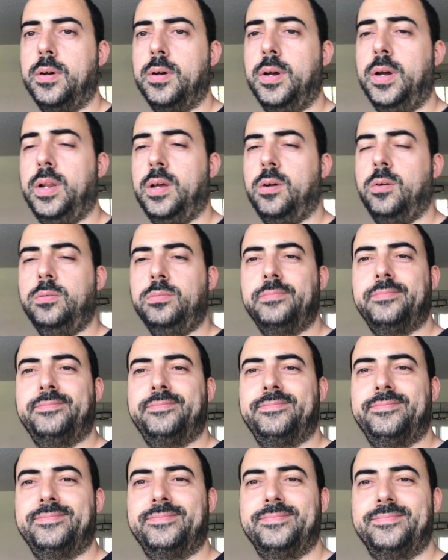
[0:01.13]
Hello,
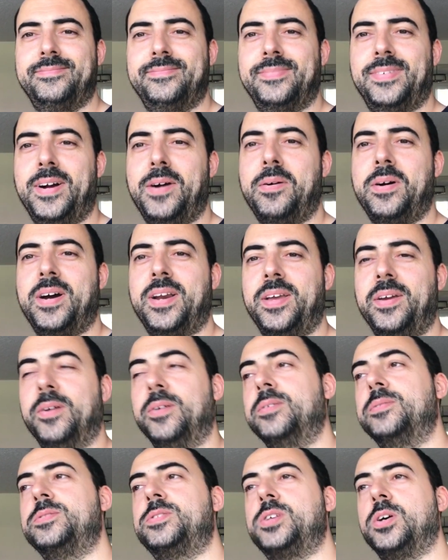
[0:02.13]
how are
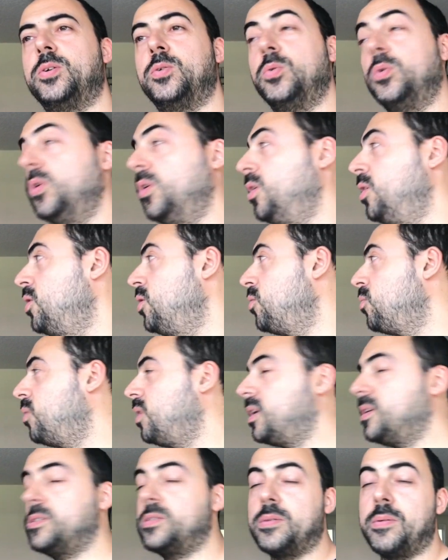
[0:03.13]
you? So,
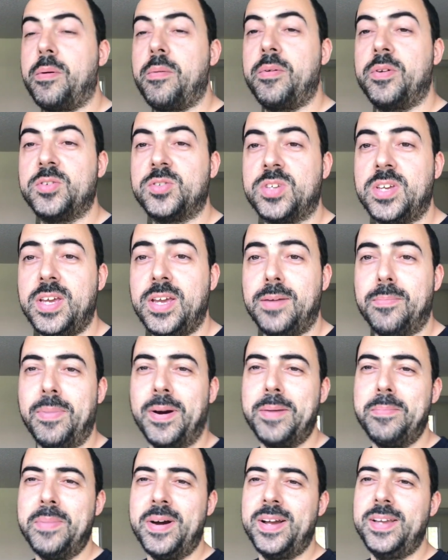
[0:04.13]
welcome to Vamonos Geek
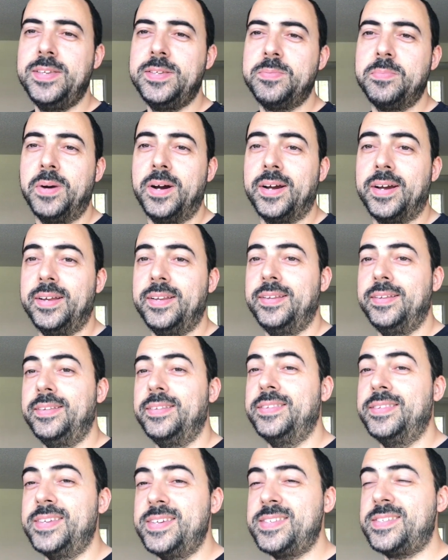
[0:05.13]
by MindSmug, and
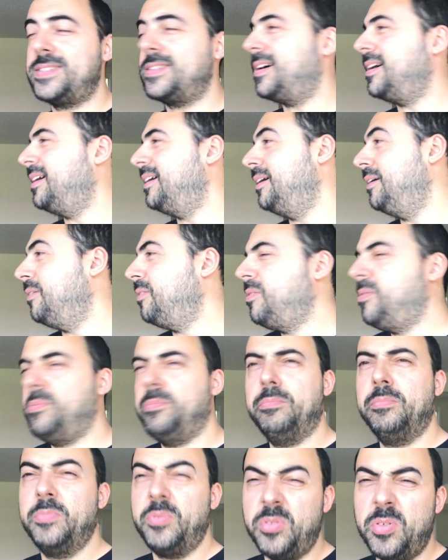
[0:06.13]
in this
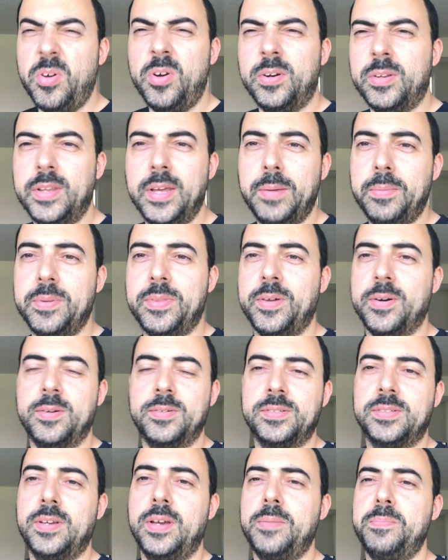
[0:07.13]
third
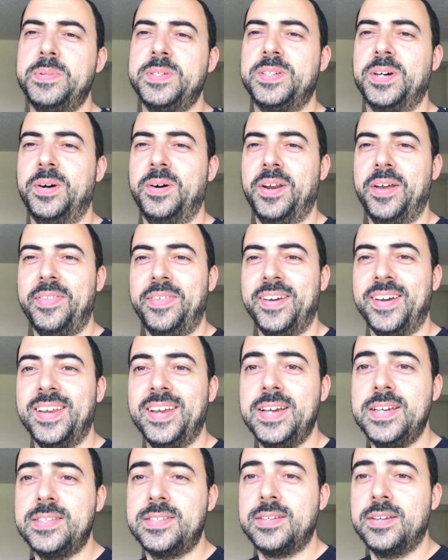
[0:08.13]
episode, I think it
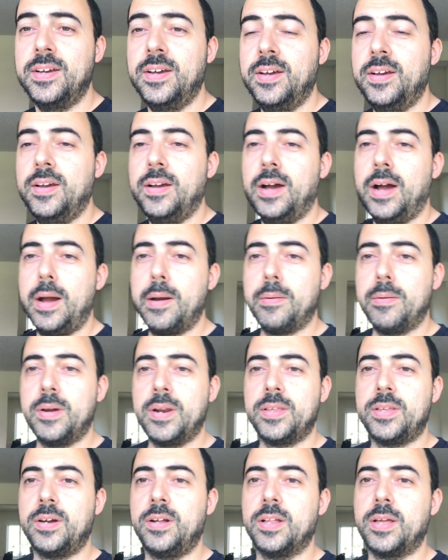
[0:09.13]
is, I'm gonna
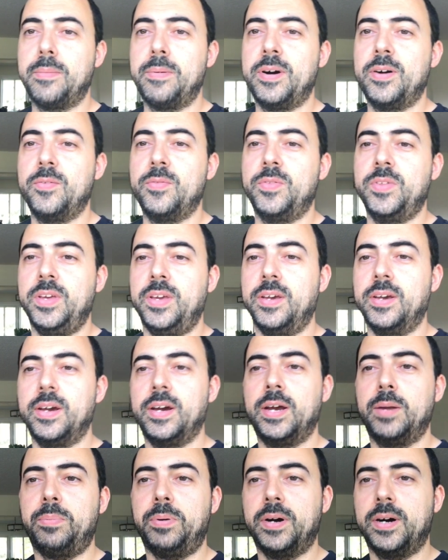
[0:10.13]
talk about the
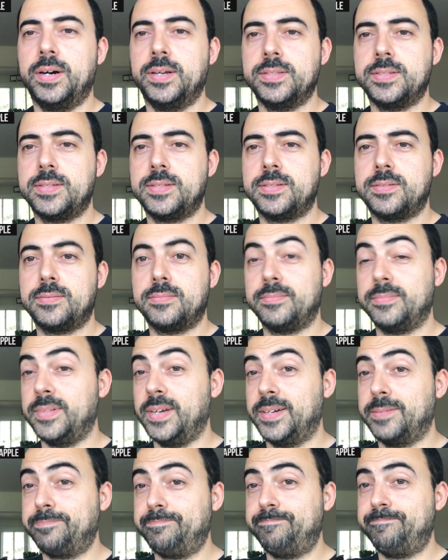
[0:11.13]
AirPods.
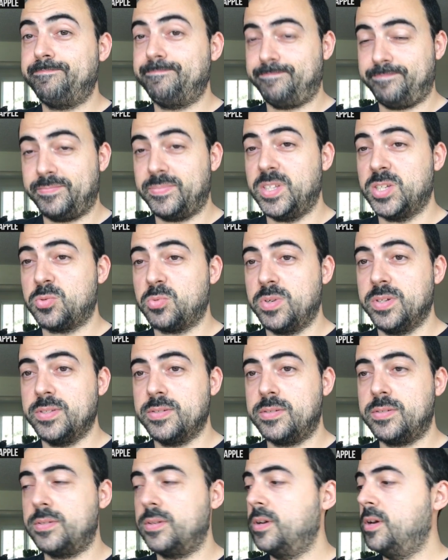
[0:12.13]
Yep, this
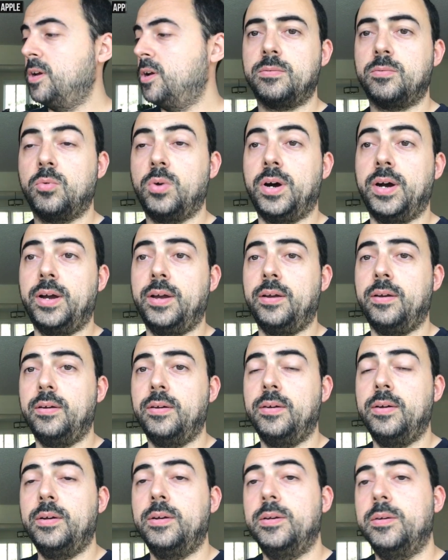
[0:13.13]
ones. Why?
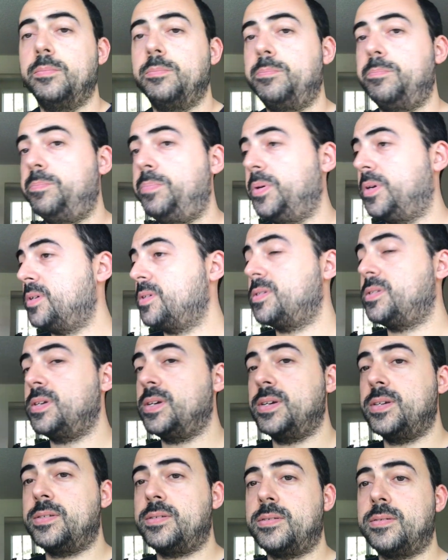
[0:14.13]
Because
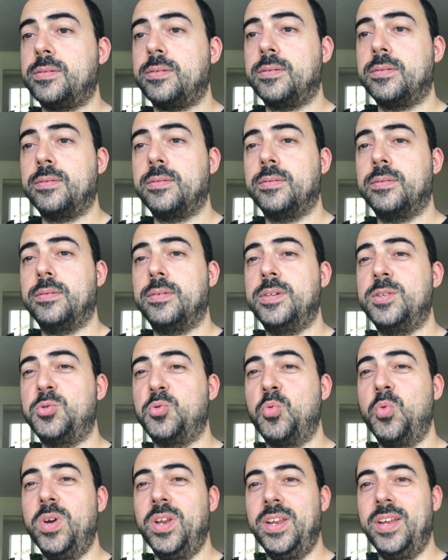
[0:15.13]
this is
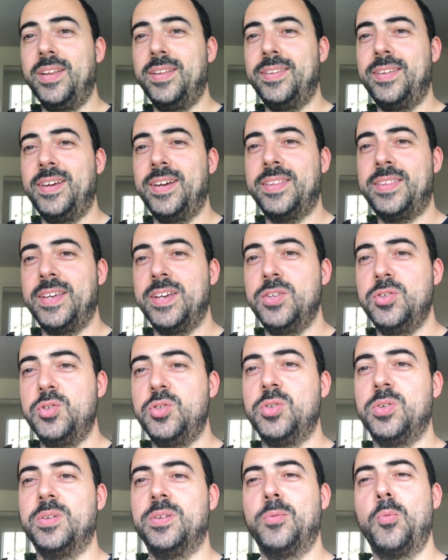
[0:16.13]
winning the
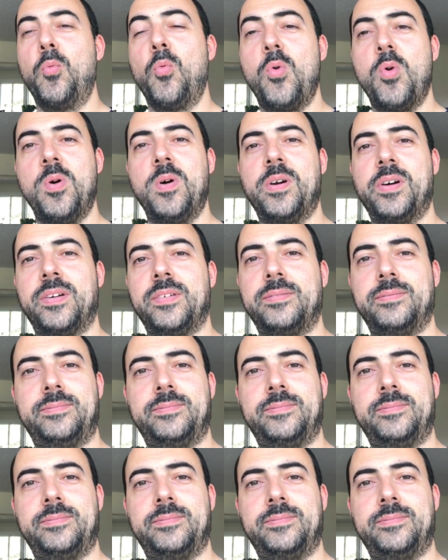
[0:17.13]
attention war.